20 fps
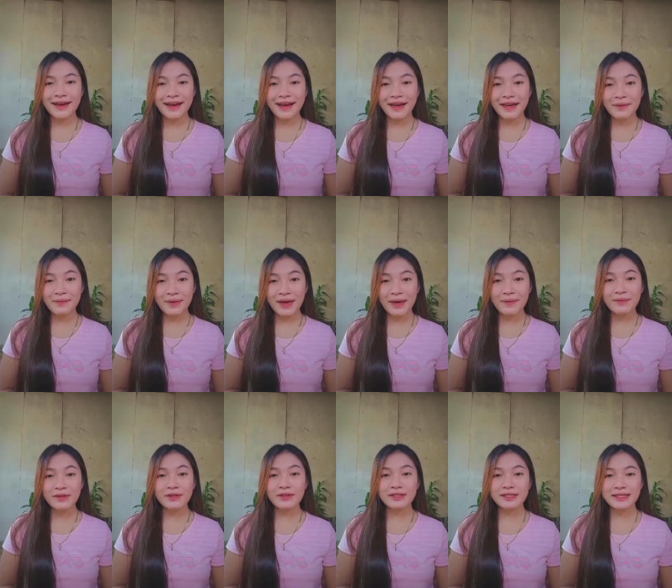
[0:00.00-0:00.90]
Hi
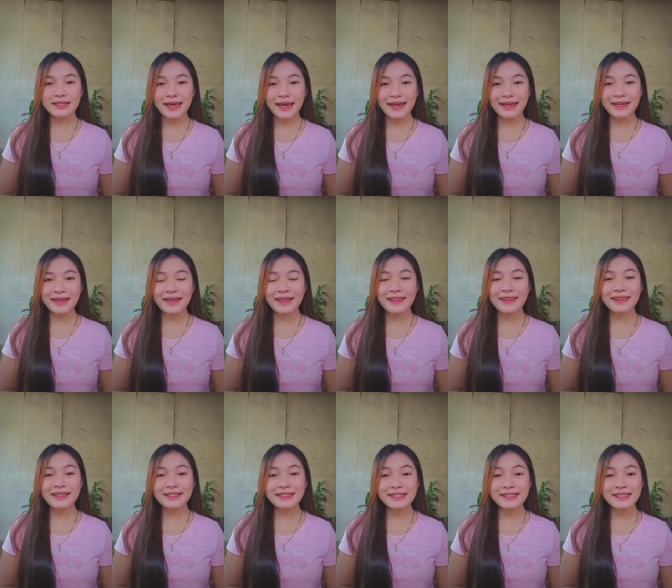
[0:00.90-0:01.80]
ma'am, good day.
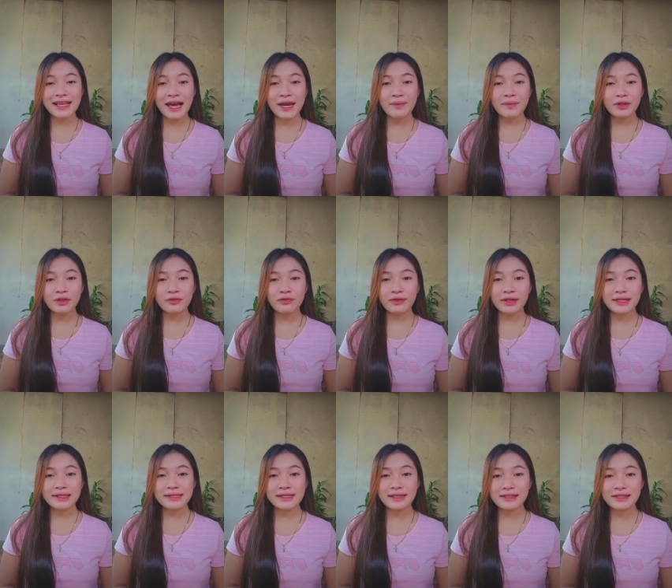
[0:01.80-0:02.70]
This is Aimelu
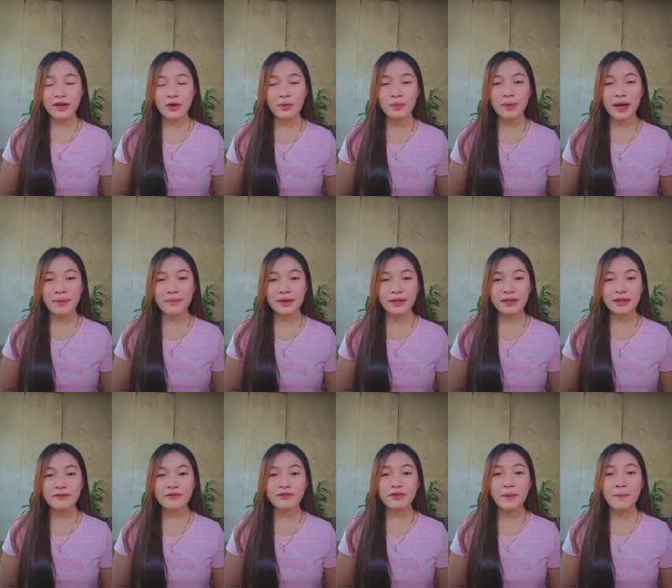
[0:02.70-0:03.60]
Felicilda
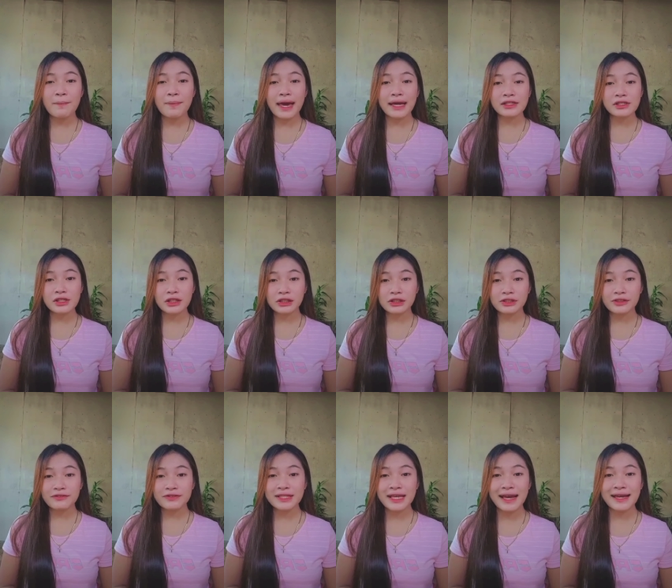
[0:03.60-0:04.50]
Ugbamin from
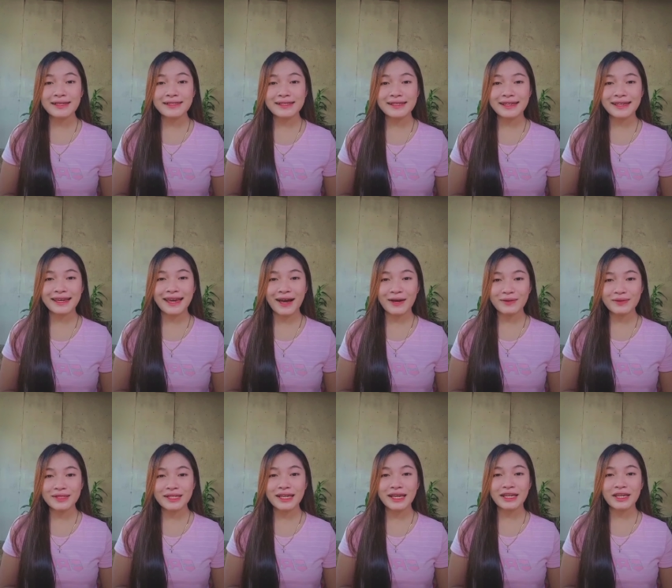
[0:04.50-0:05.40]
Bachelor of Science in
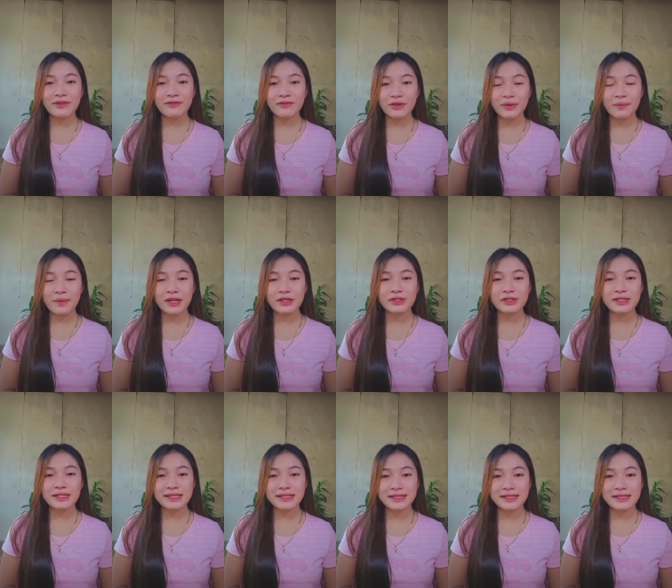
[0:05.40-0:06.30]
Accounting and
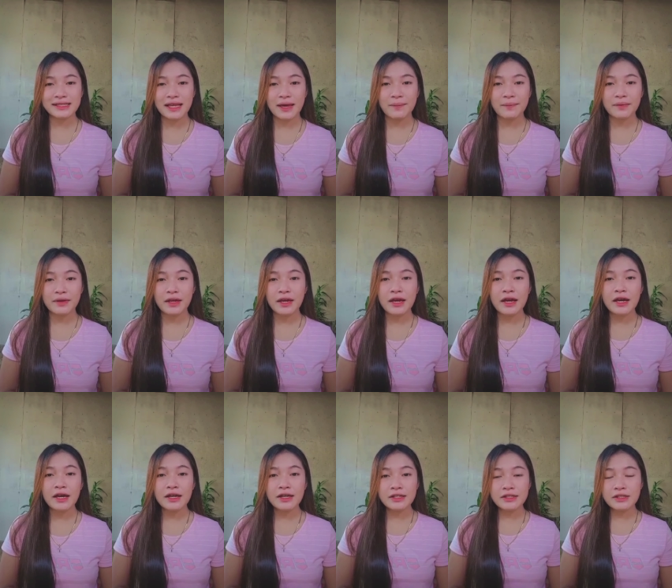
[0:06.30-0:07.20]
Information System.
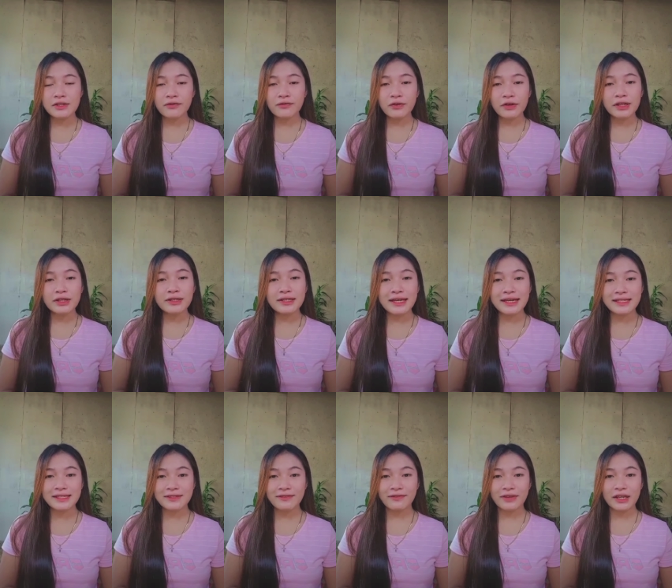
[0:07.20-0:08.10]
So for
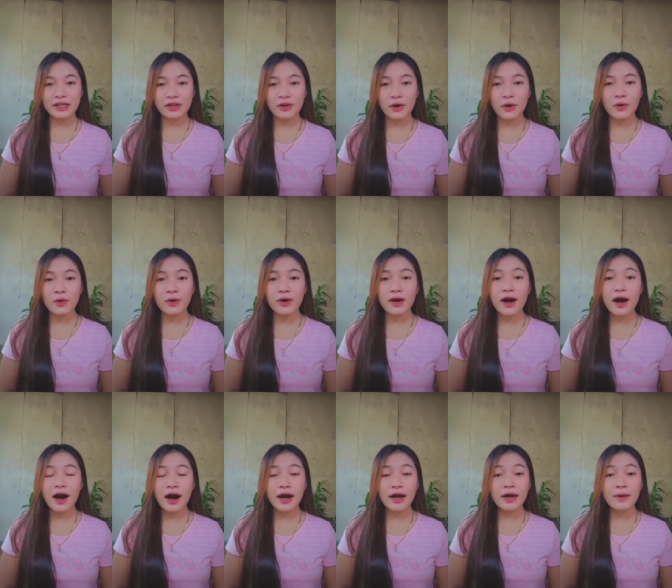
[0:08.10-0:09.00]
today's video,
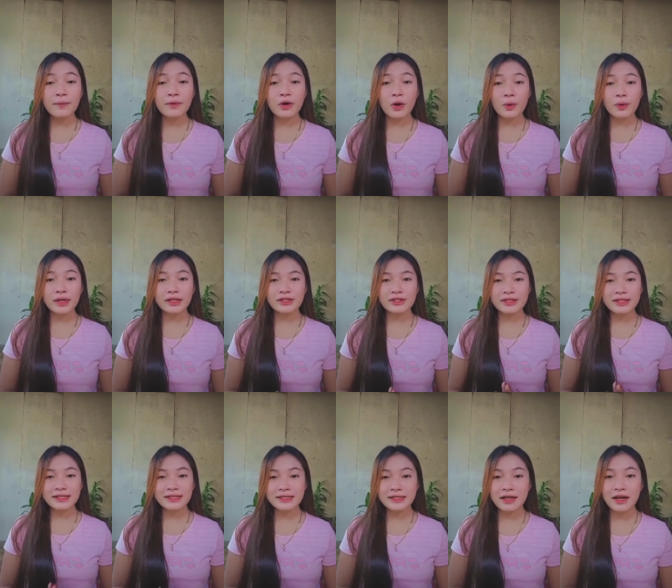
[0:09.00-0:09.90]
I am going
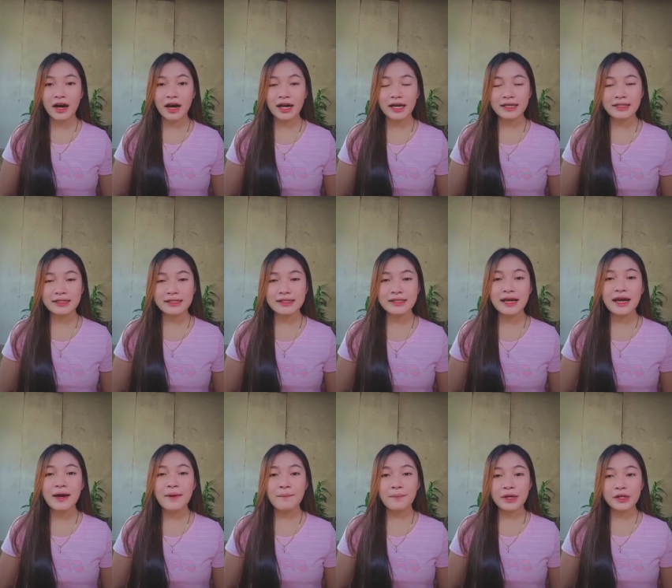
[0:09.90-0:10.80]
to discuss
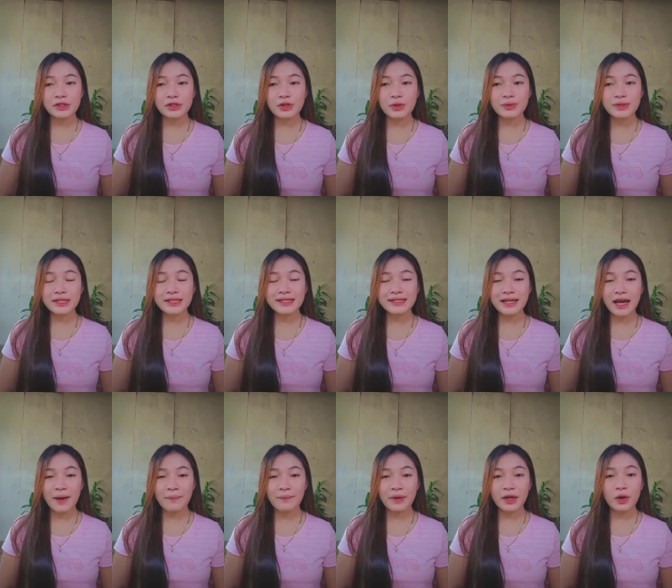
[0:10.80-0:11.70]
my chosen
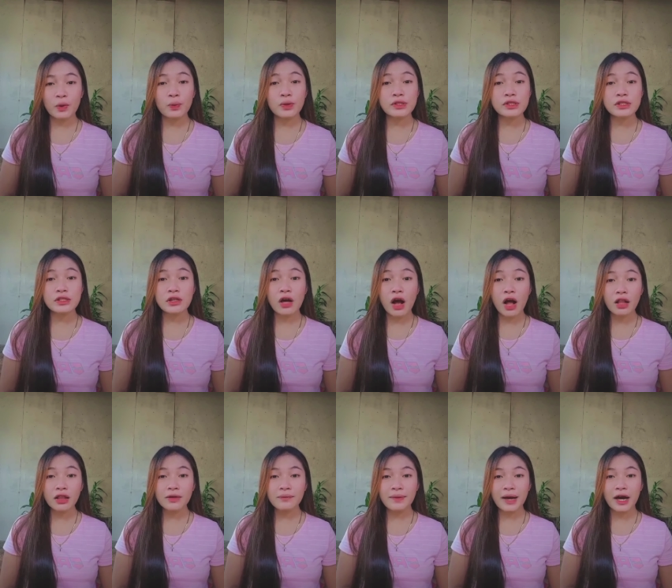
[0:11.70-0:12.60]
topic, which is
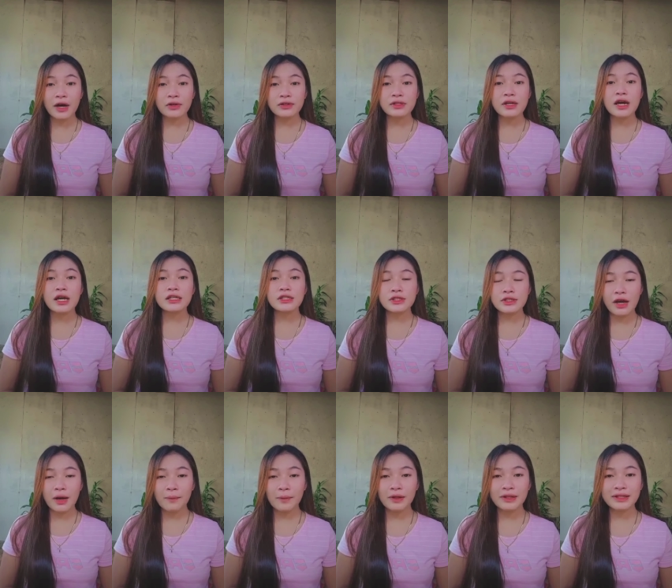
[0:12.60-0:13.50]
all about
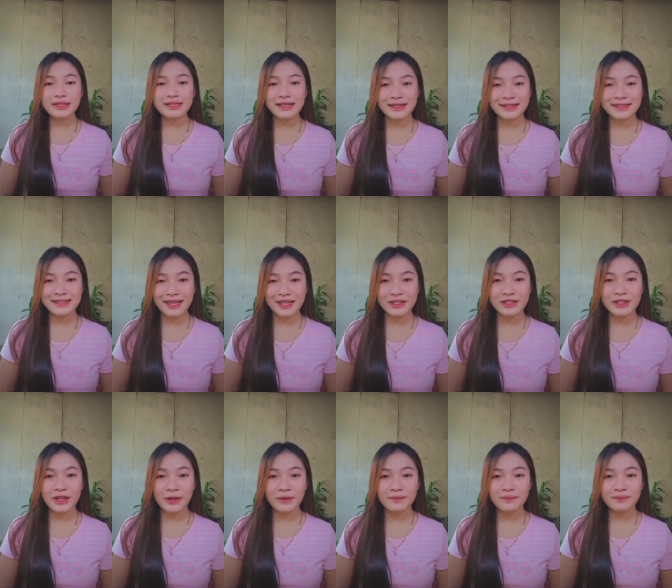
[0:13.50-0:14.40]
double
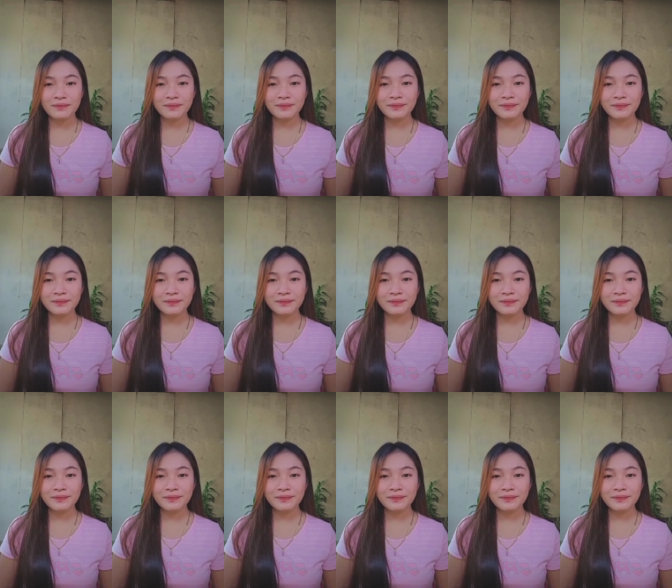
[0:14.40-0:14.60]
taxation.